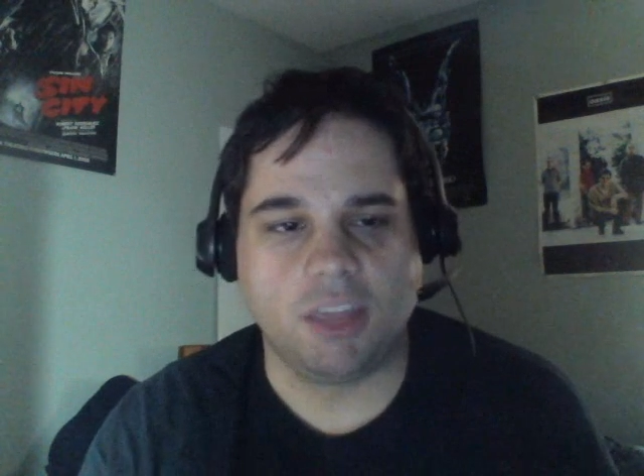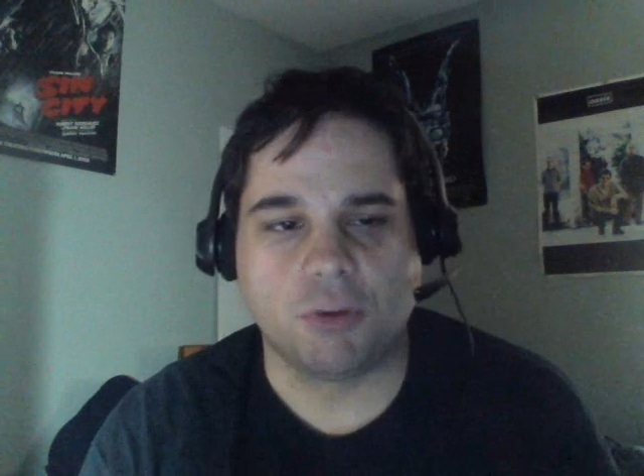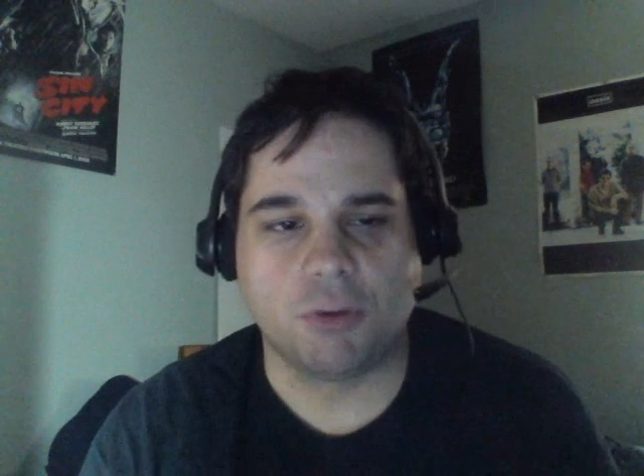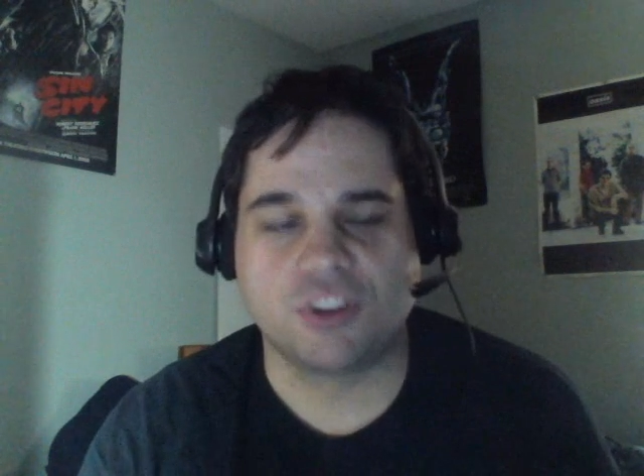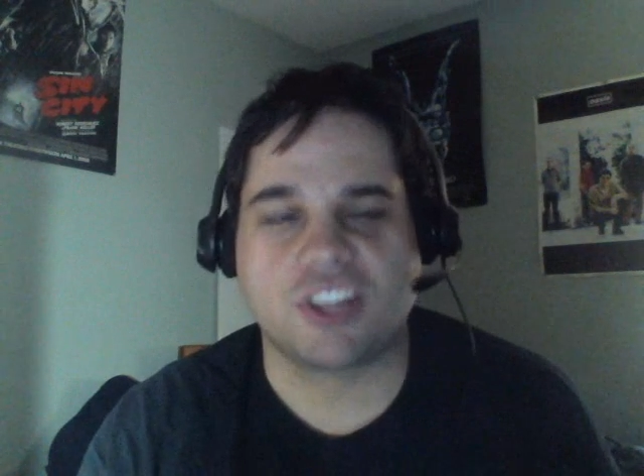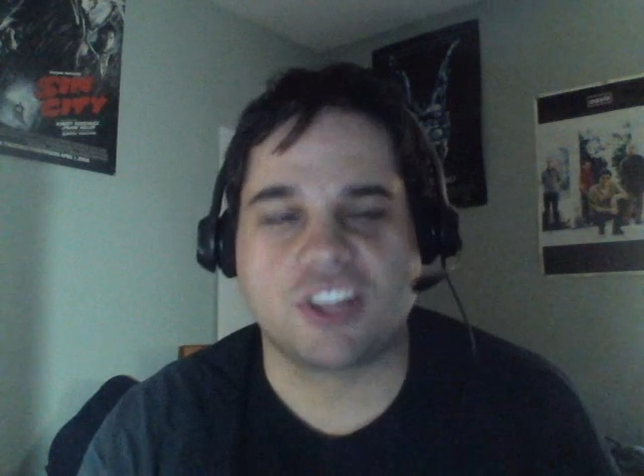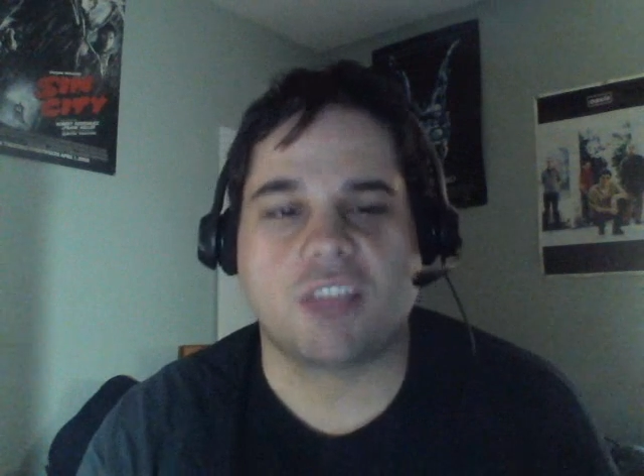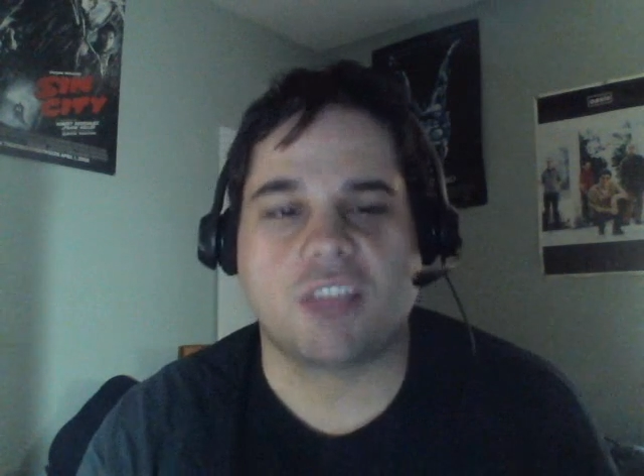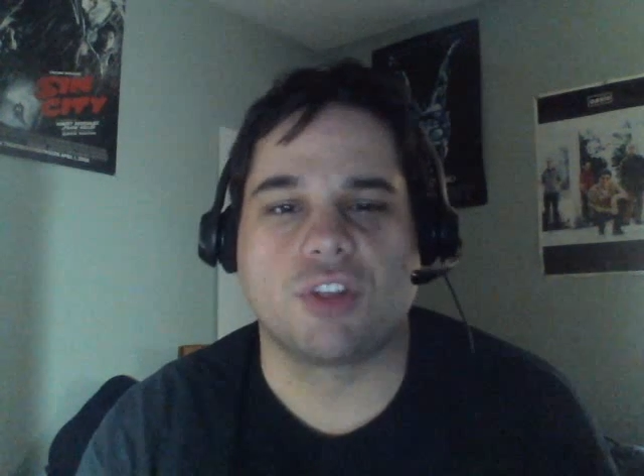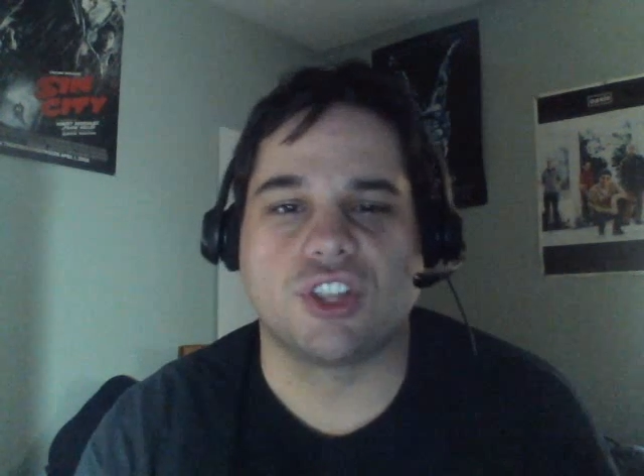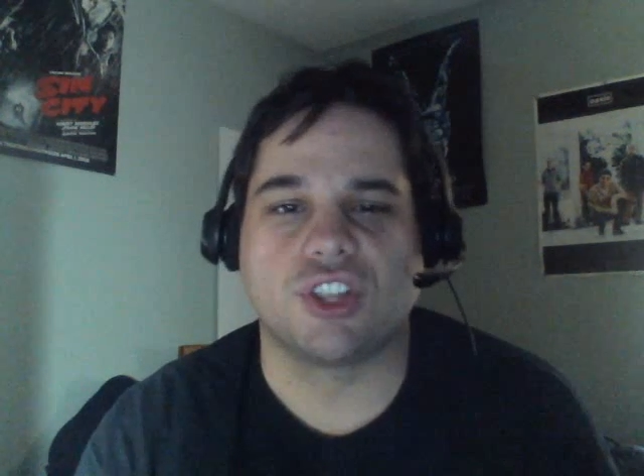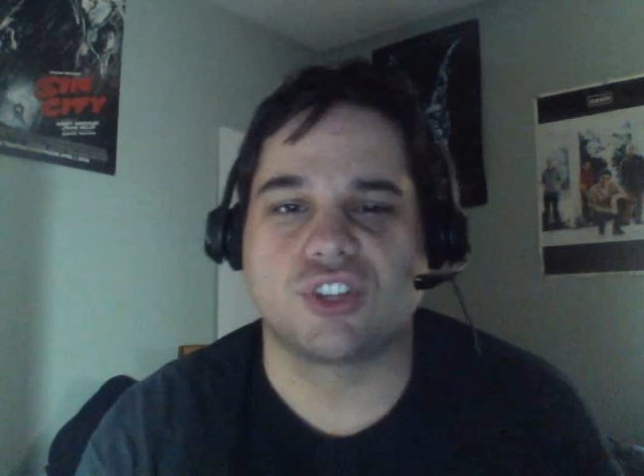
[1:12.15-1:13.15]
Words
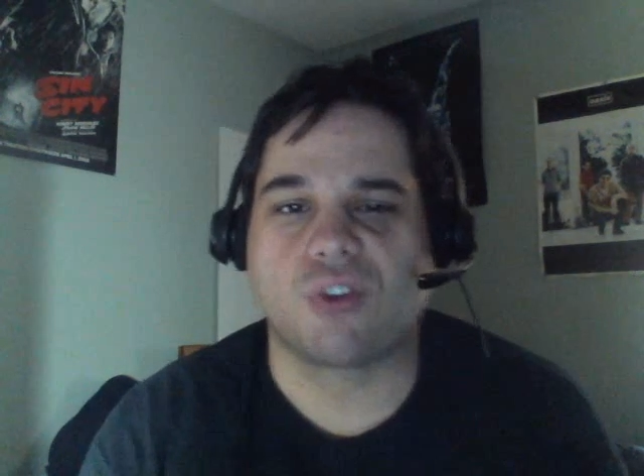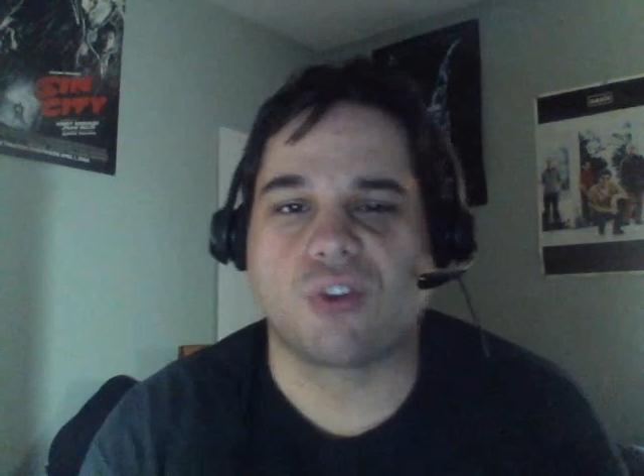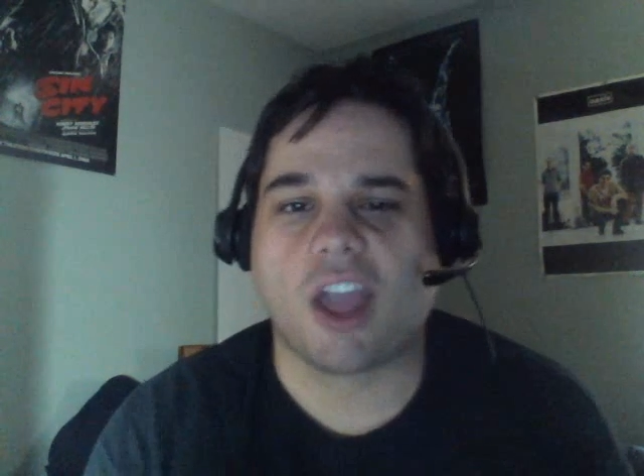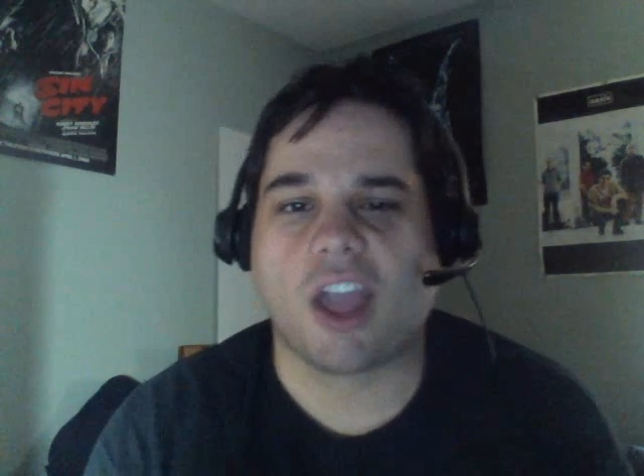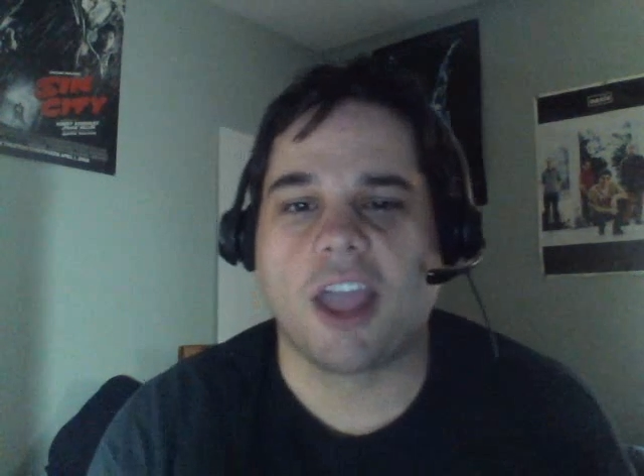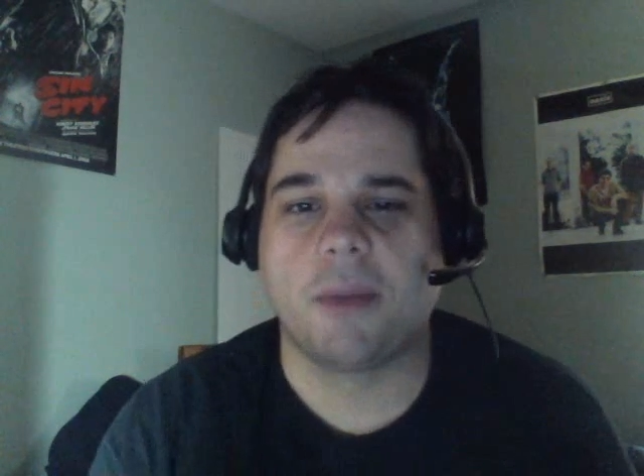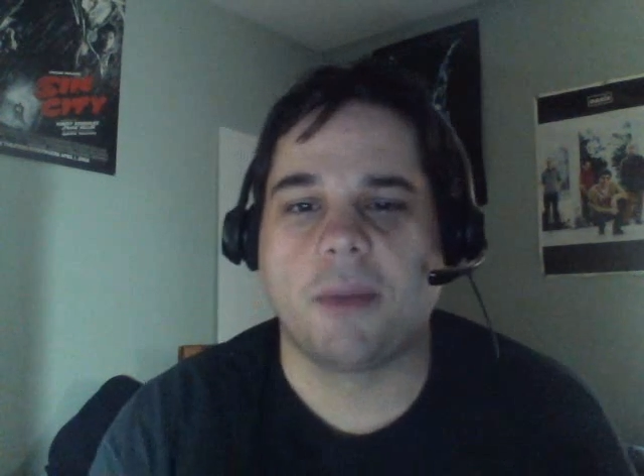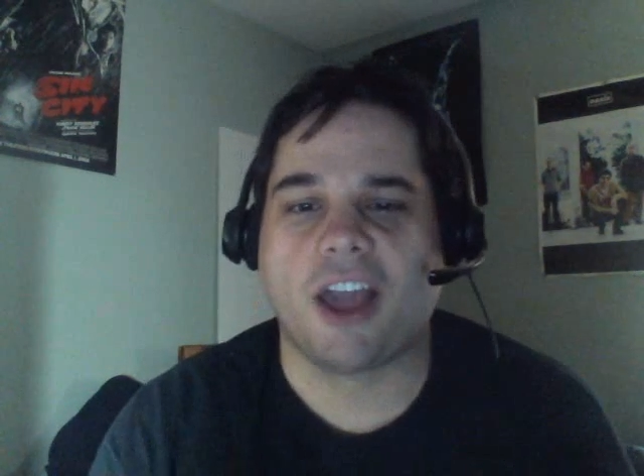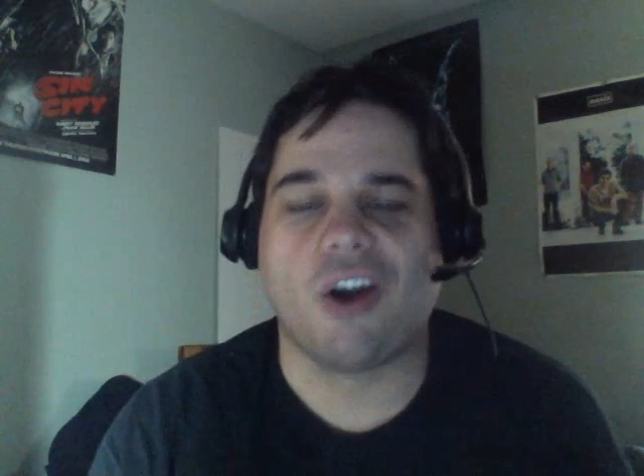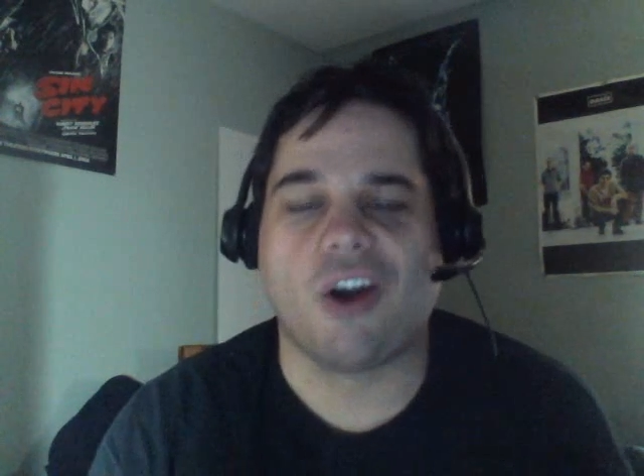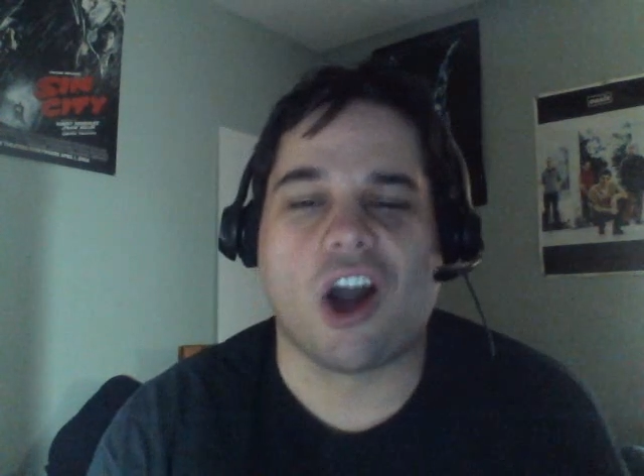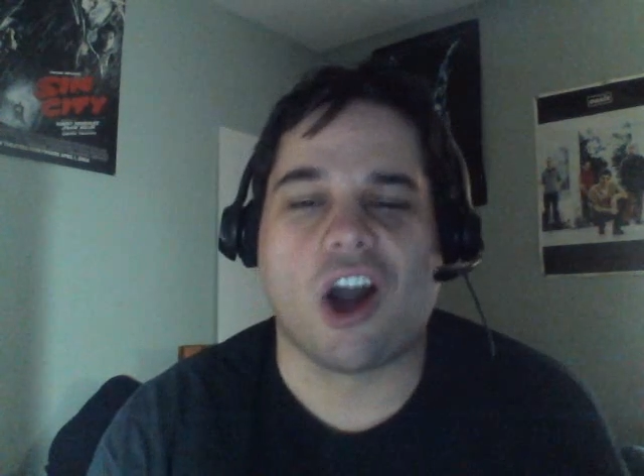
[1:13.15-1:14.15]
can't really describe
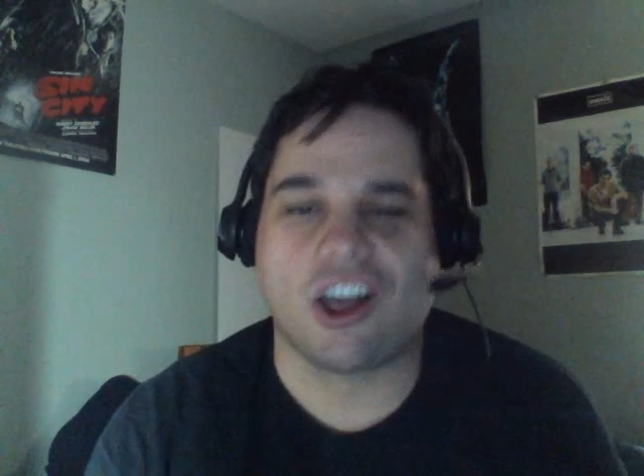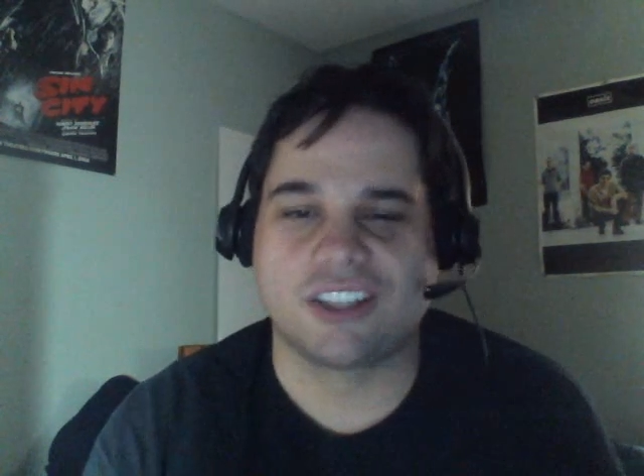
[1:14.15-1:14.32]
how